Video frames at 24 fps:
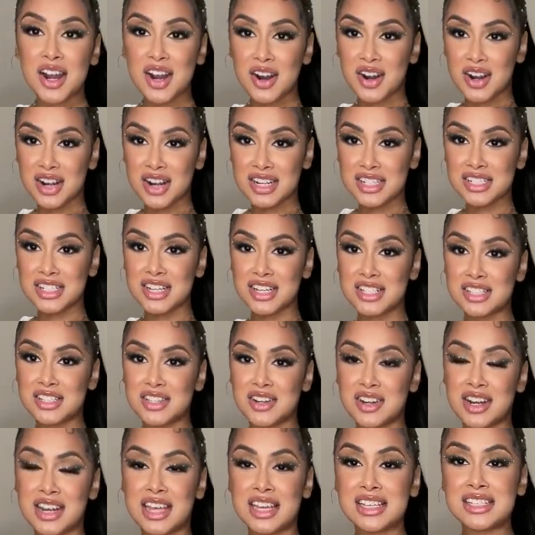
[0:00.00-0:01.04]
All right, y'all, so
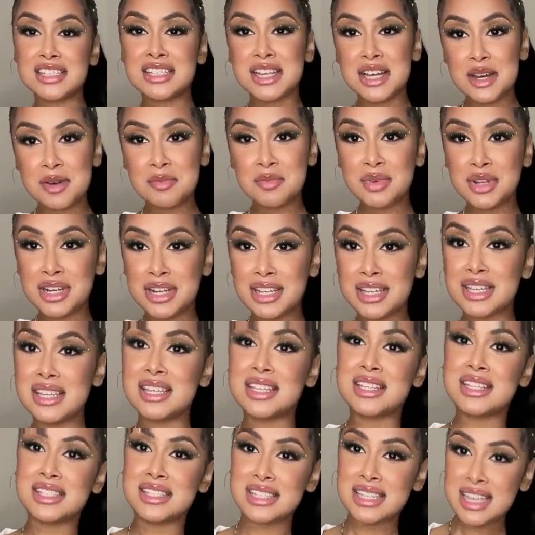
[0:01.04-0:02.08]
the next company
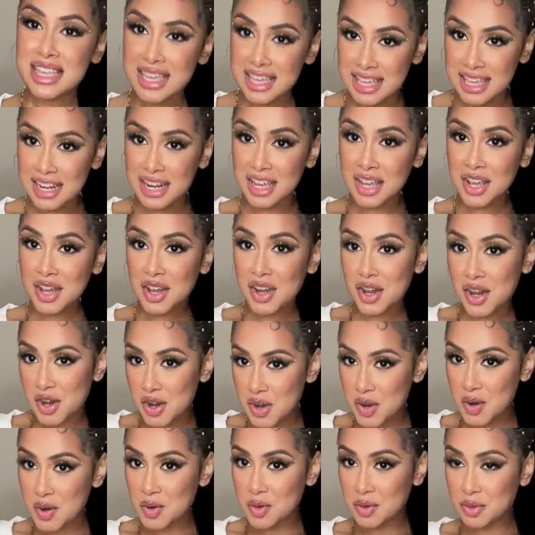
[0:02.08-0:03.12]
is Hidden
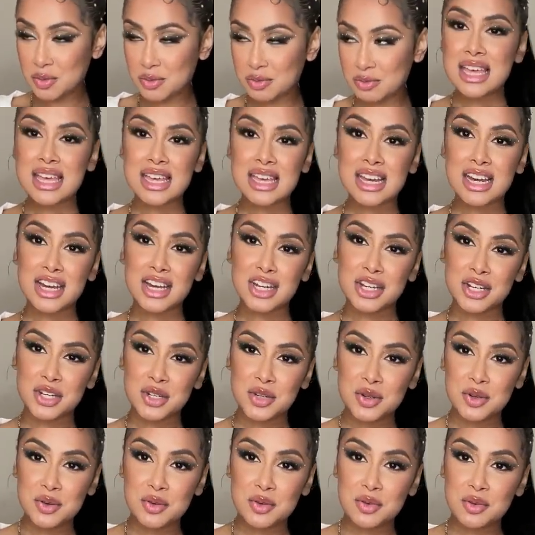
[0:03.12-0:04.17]
Cult. A
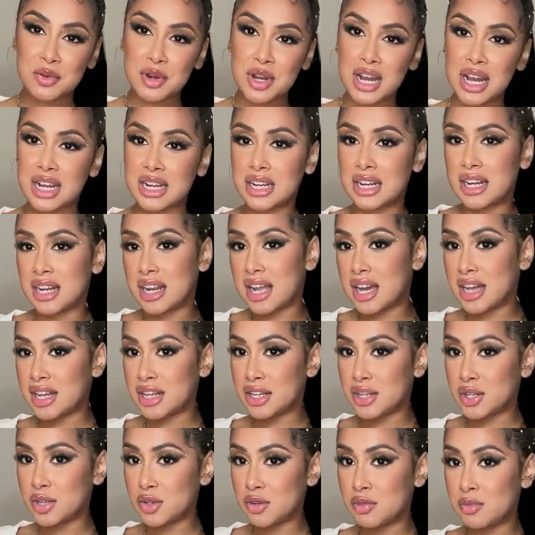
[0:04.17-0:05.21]
new, kind of not
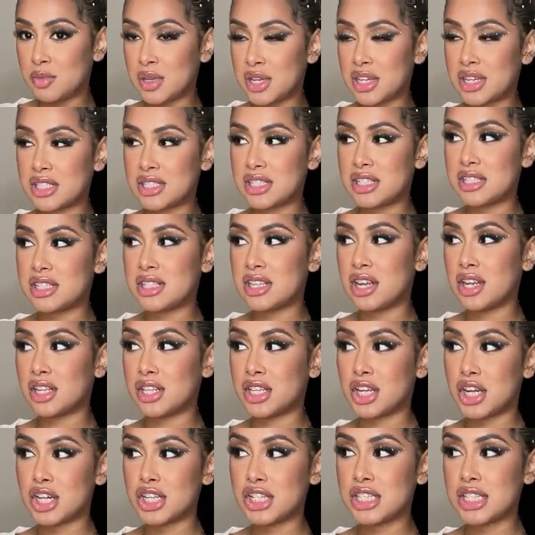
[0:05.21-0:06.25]
new, because this is our
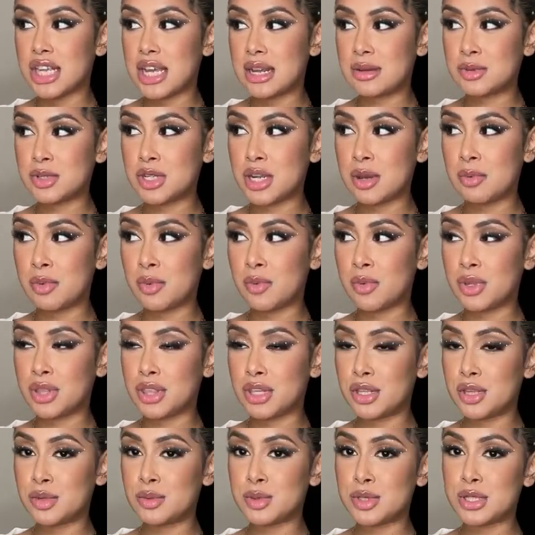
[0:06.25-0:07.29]
3rd time shopping with
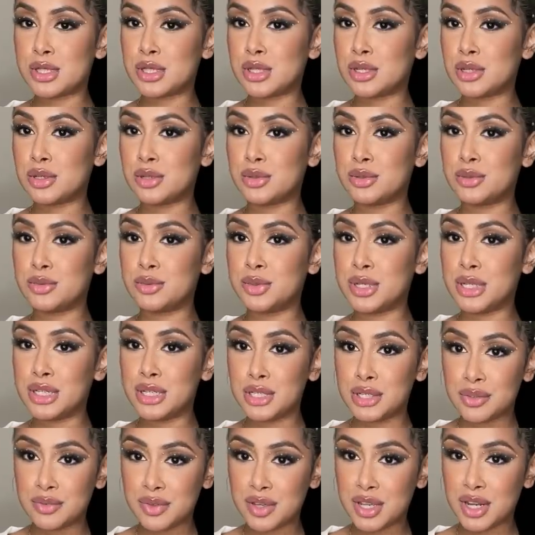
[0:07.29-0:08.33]
them, so we
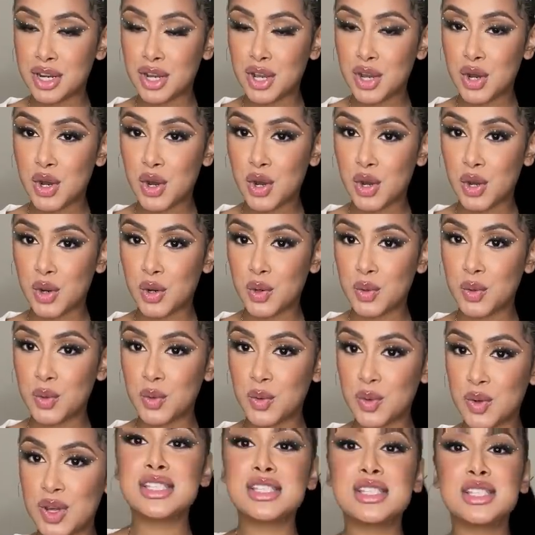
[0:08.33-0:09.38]
love Hidden
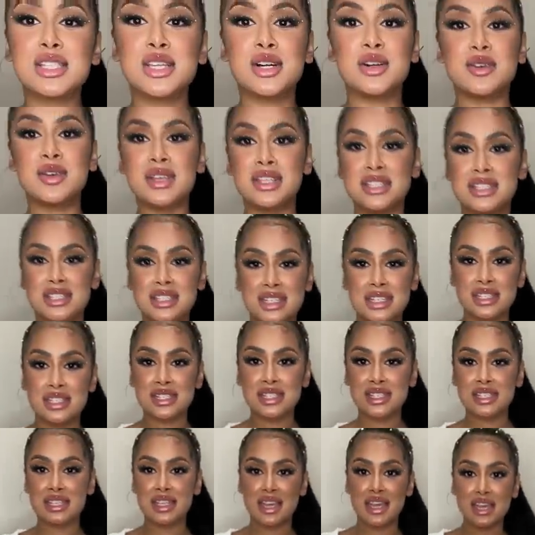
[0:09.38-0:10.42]
Cult. So it's this
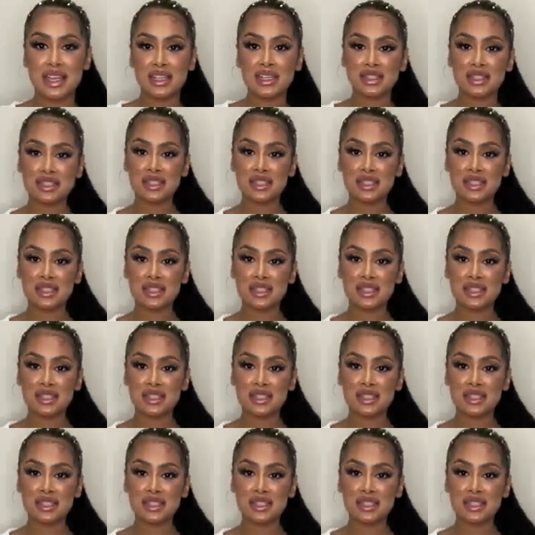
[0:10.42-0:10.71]
set.